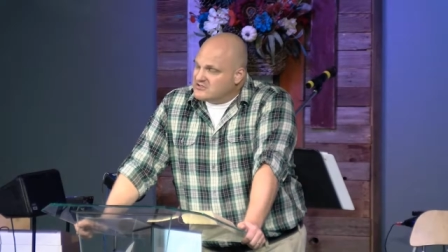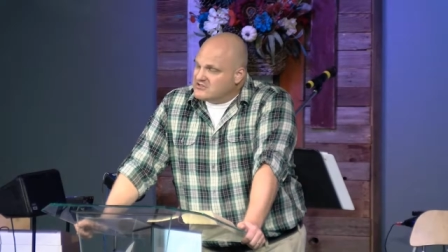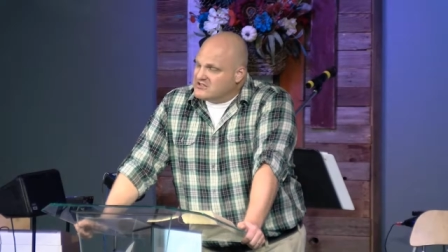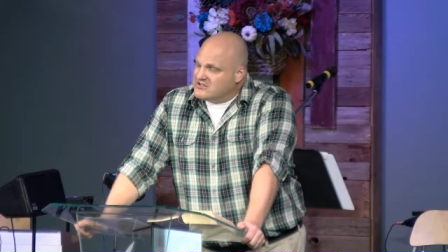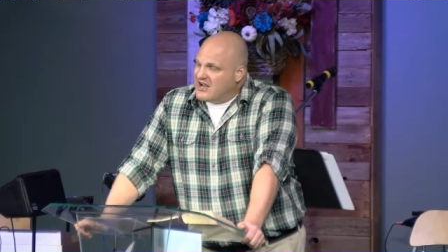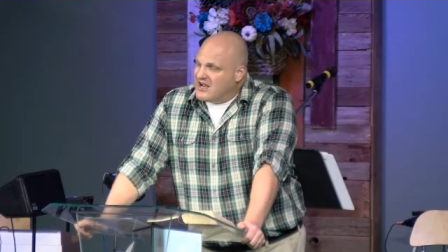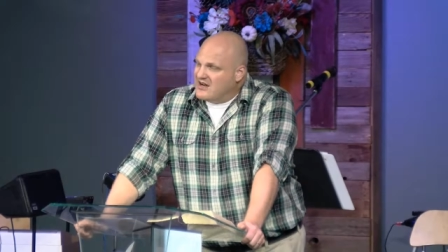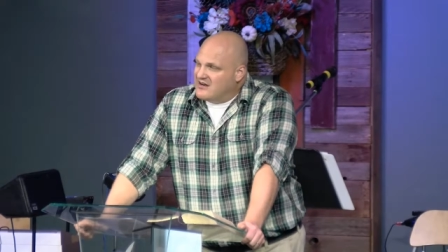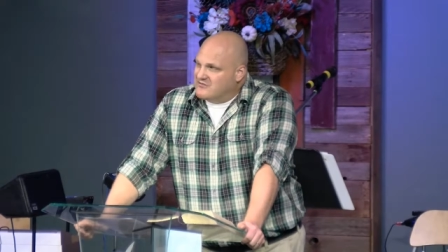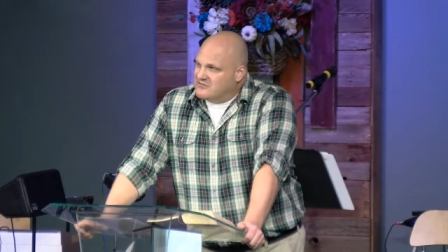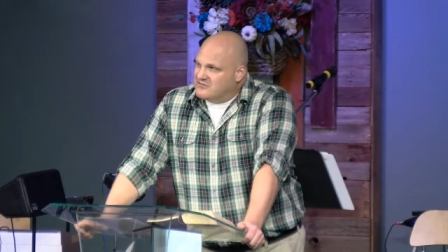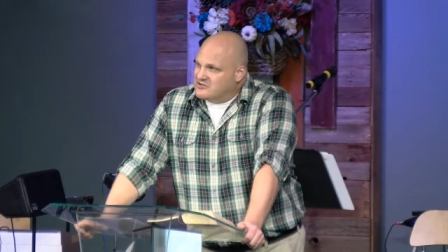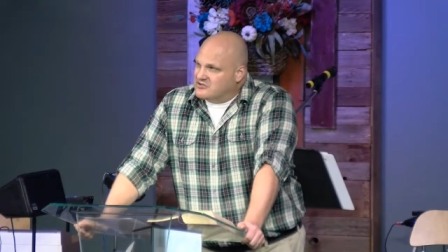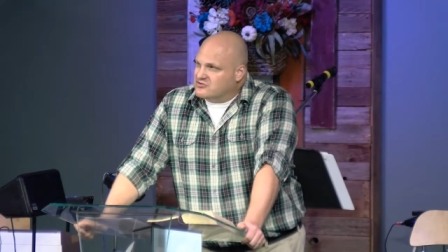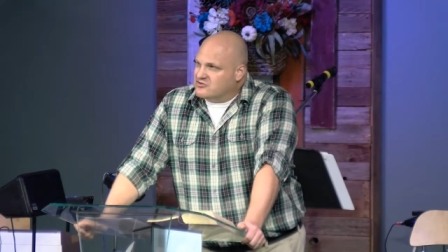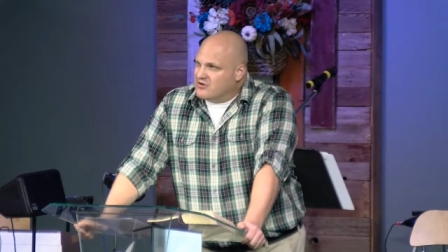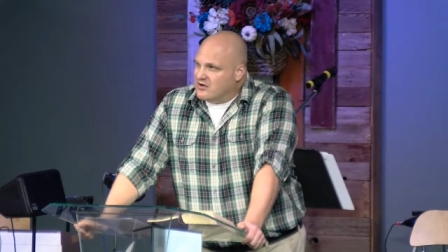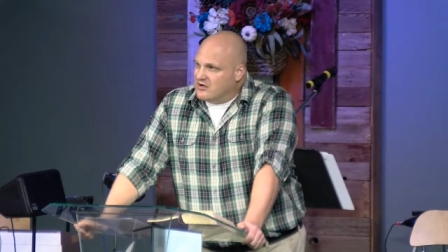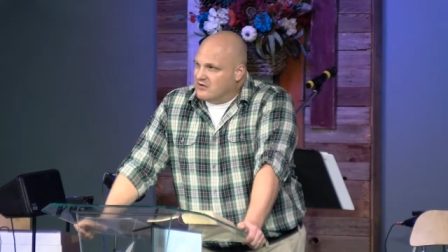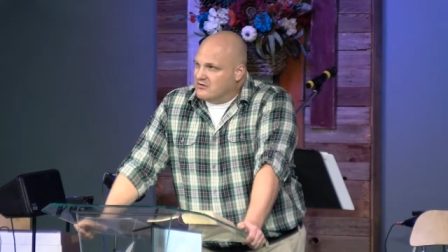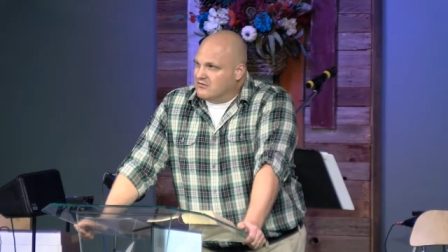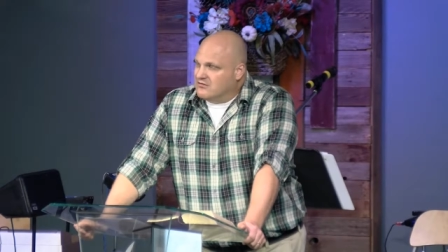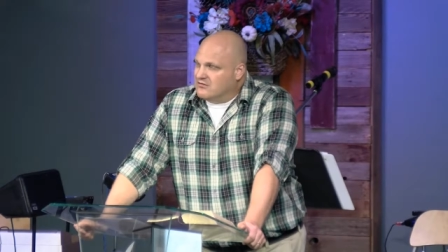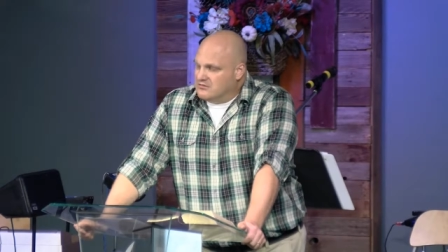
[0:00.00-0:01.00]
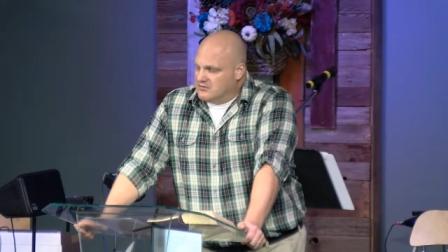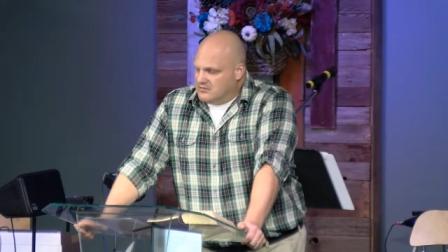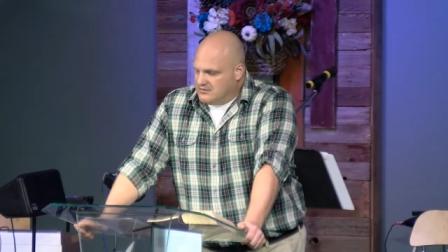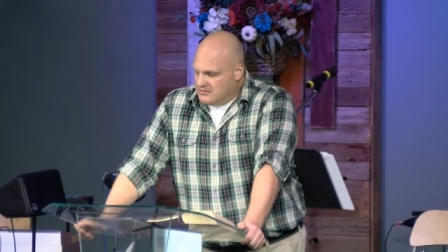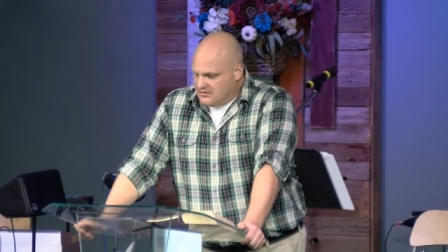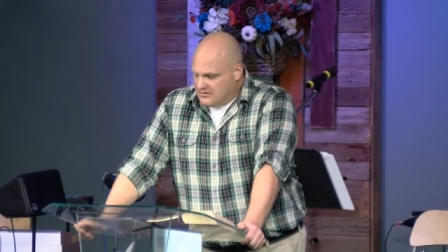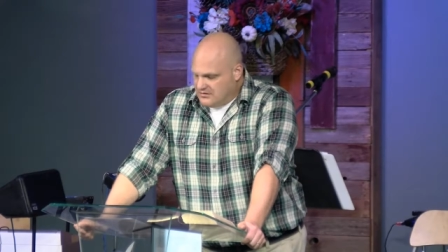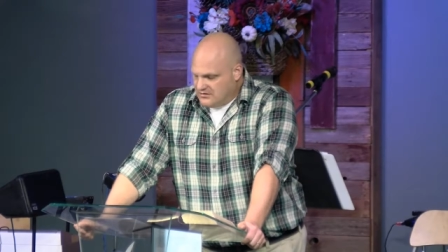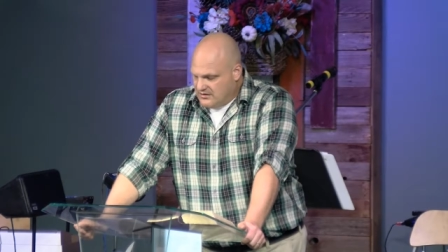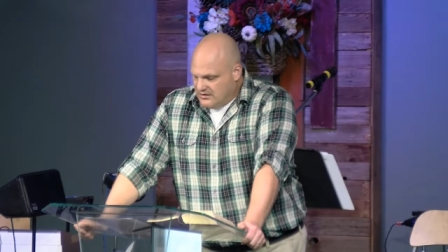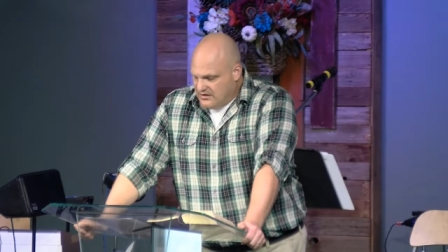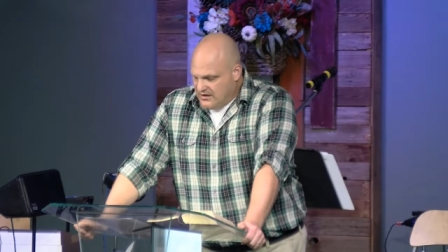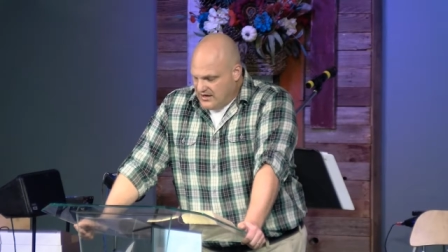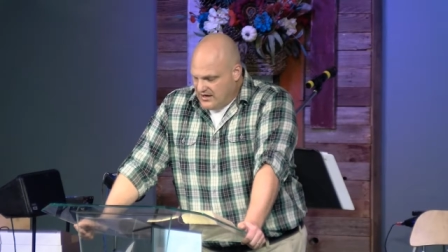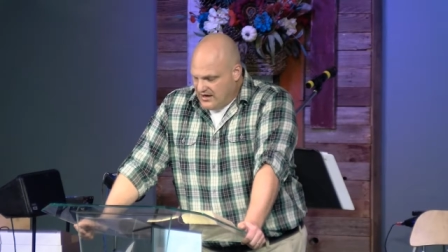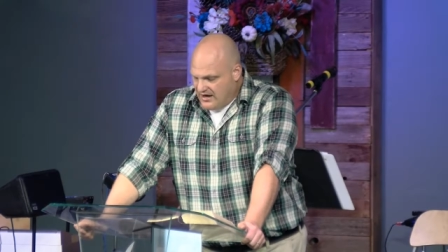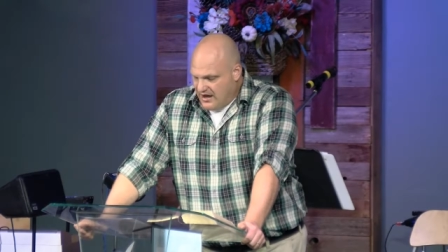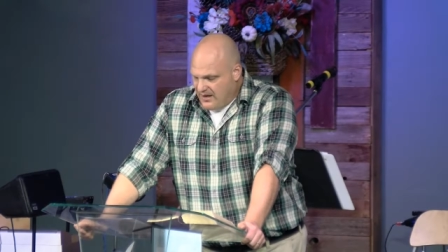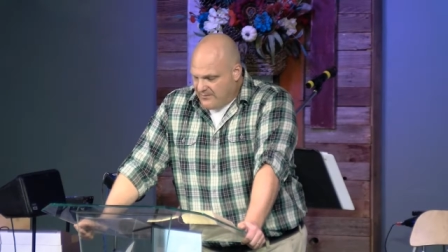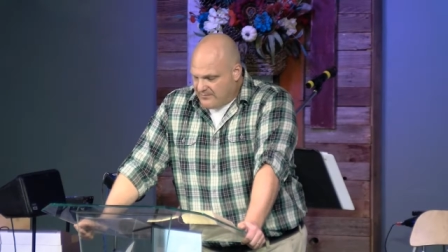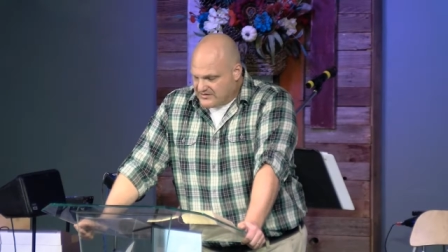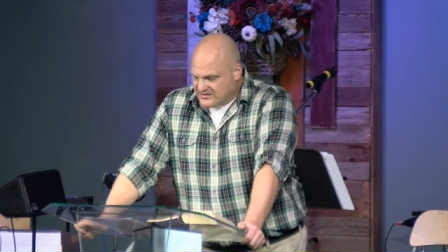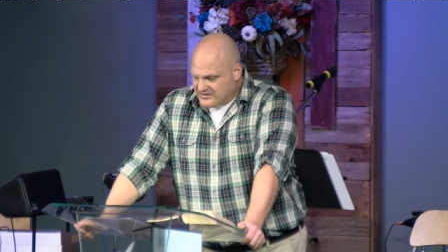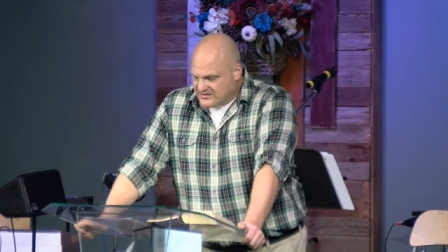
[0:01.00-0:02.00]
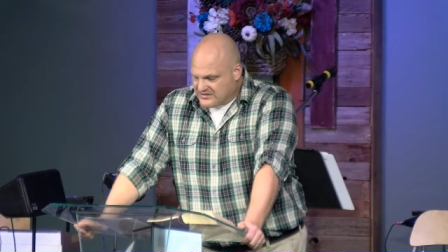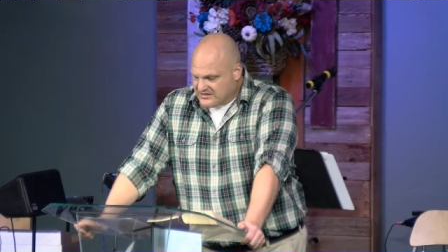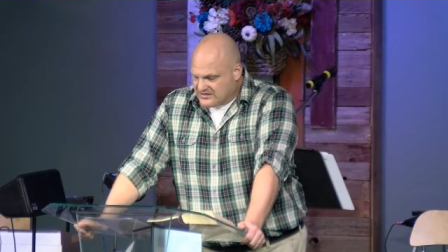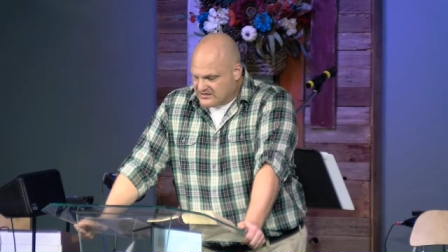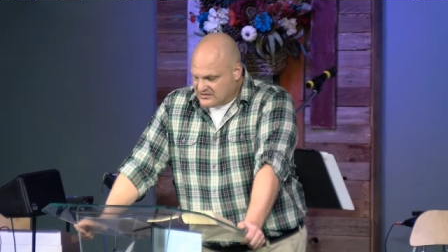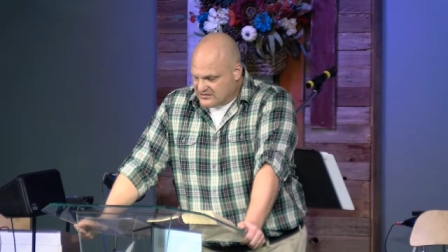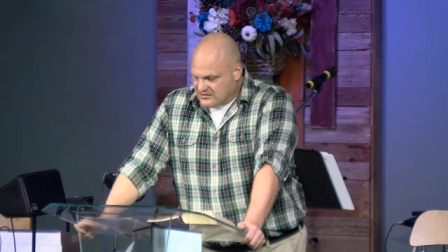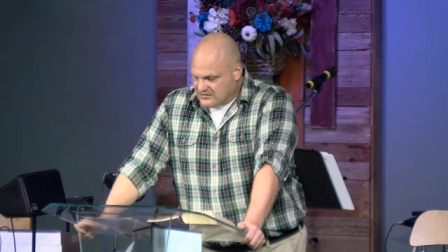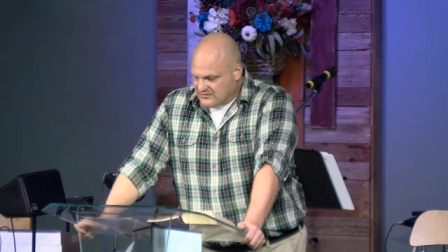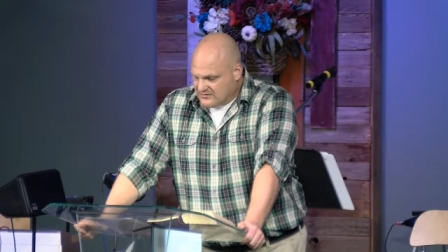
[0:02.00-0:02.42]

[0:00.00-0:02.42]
sign of struggle and opposition.